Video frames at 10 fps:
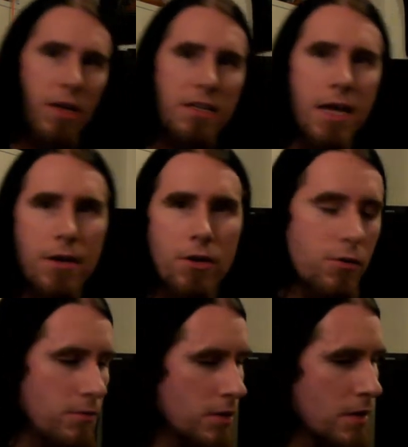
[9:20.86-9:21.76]

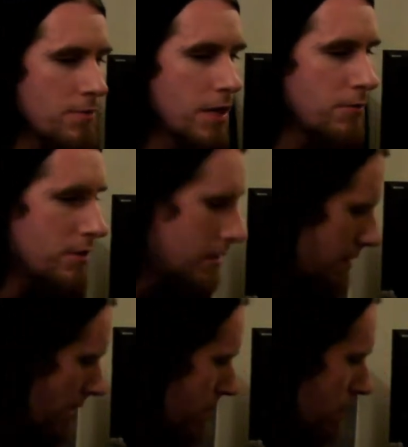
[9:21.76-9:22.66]
Nintendo, because I'm done with
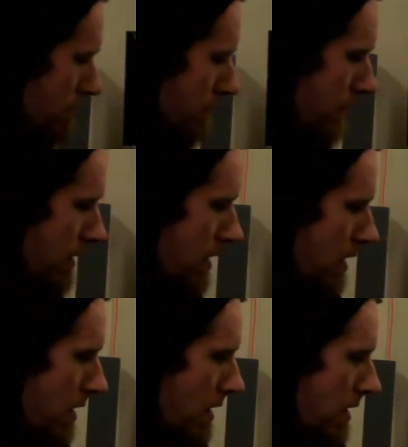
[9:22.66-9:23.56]
Nintendo.
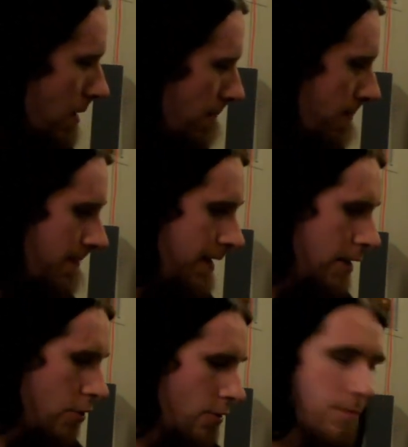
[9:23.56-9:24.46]

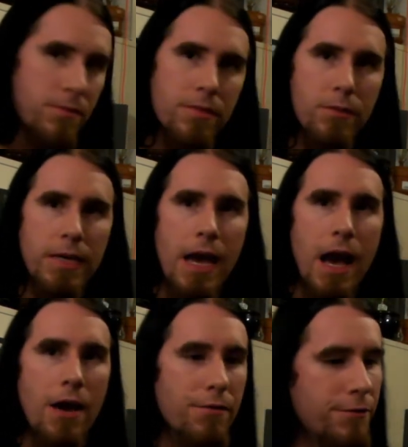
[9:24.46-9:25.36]
Here we
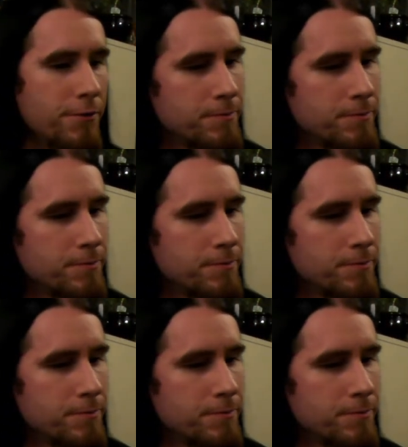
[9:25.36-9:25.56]
have